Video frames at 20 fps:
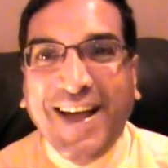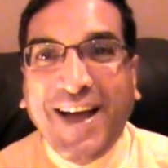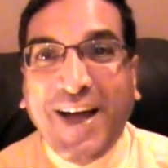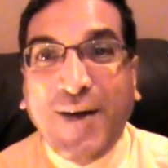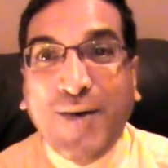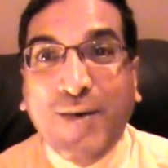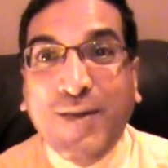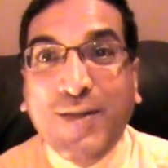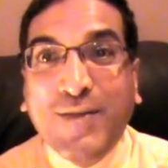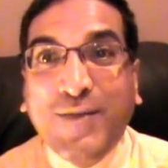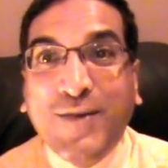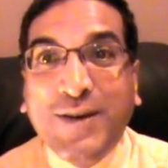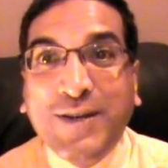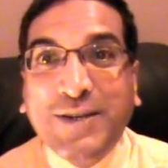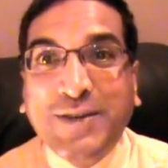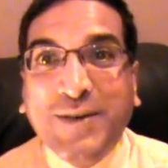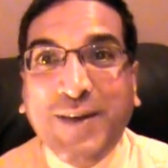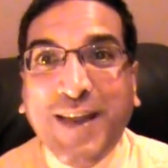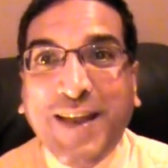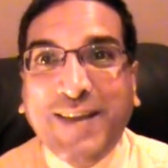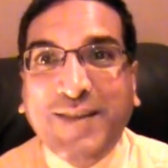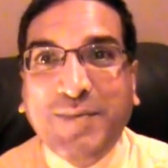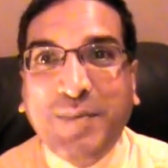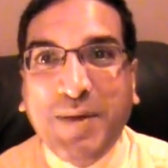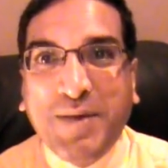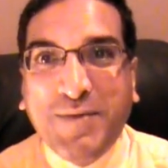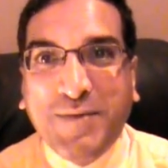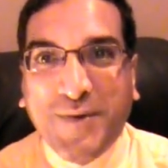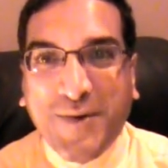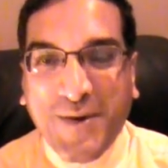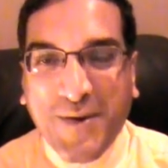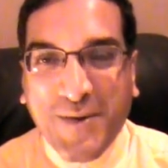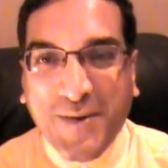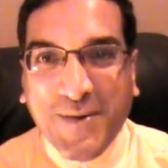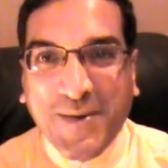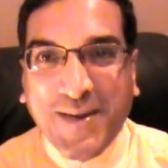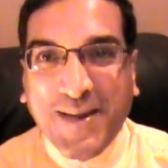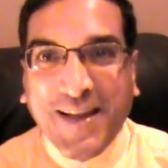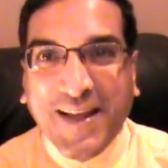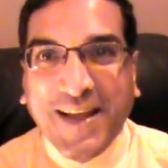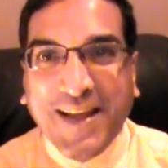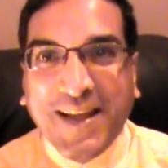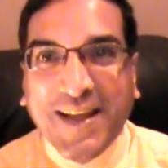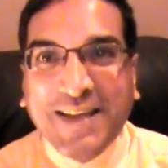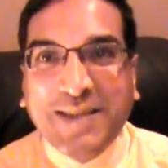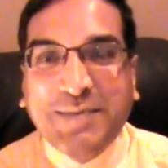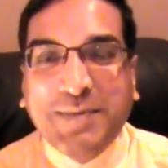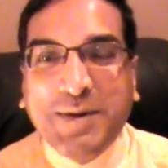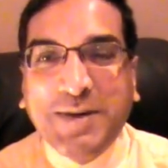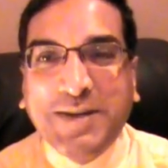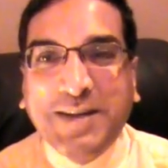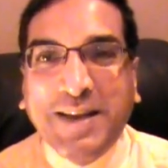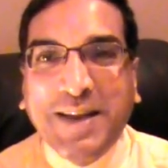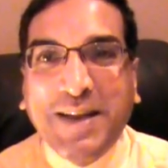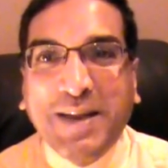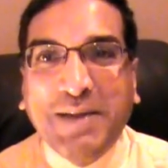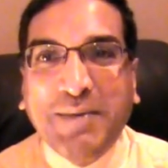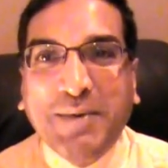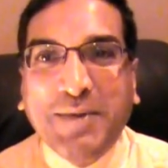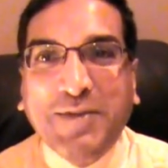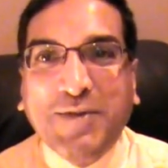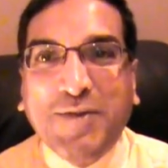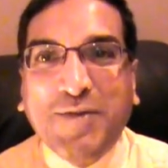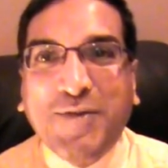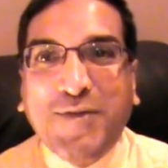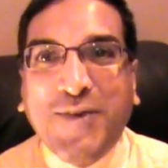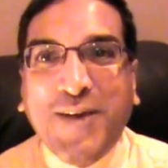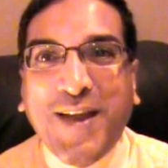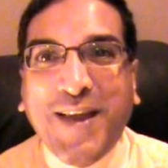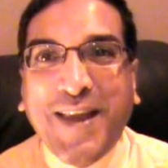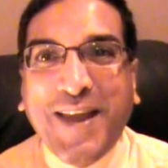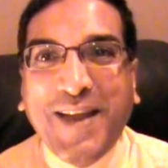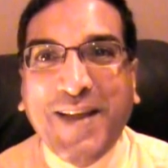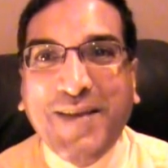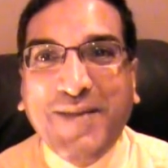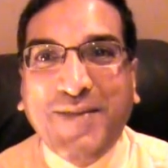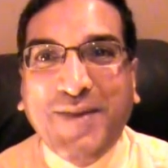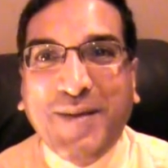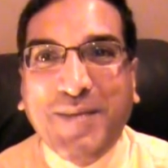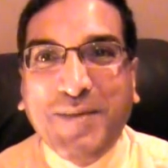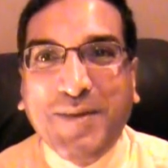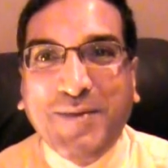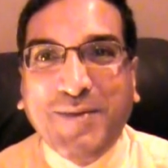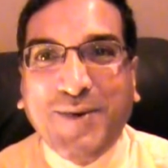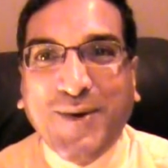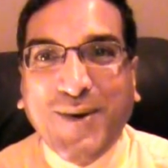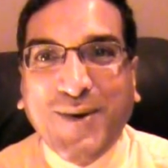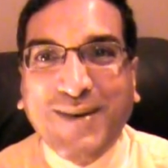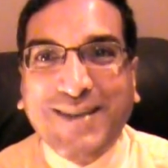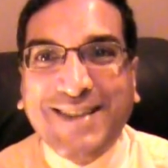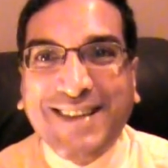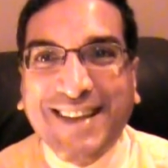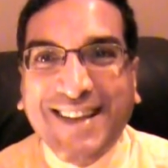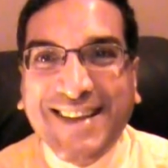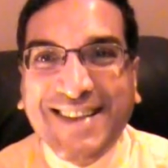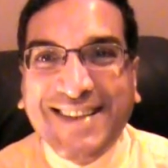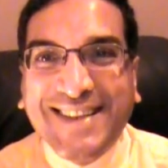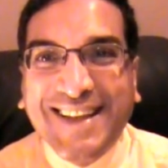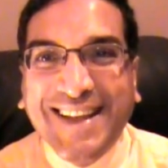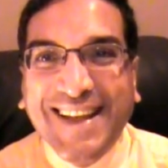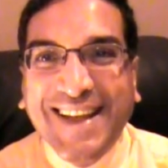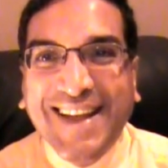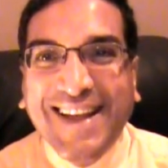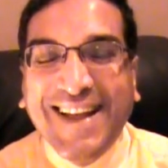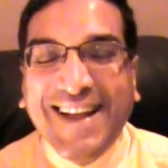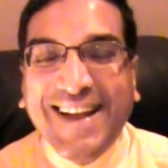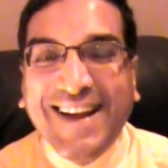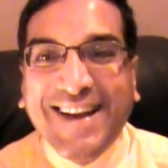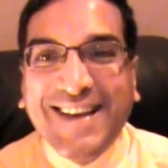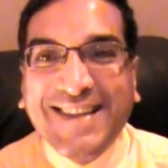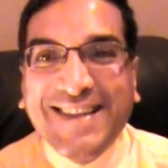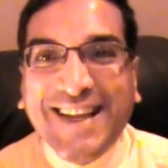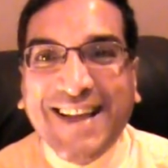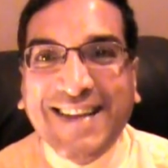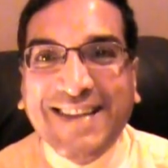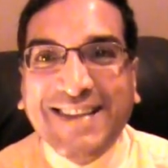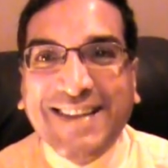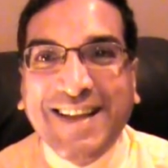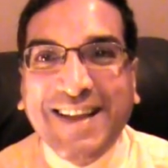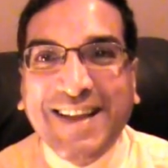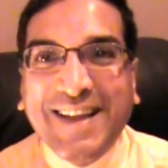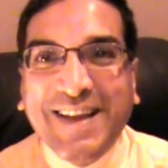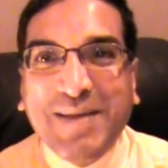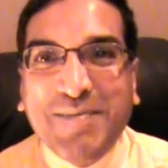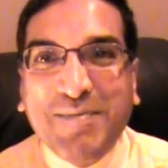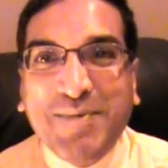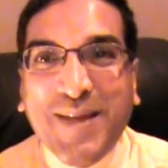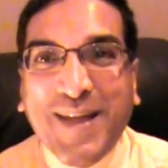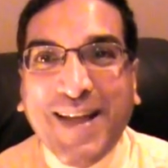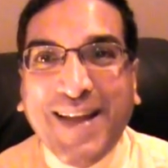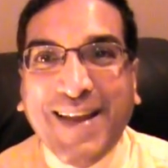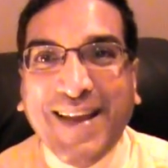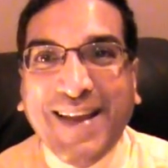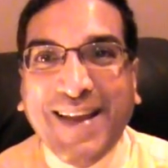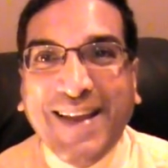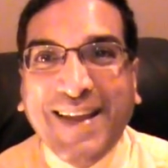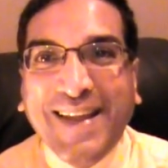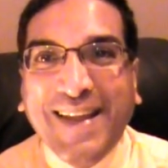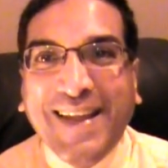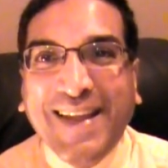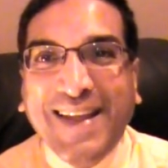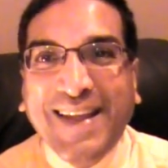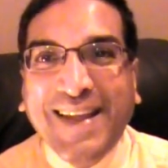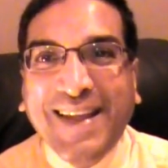How have the first 2 days been for you, especially with refraining from the four C's, criticizing, complaining,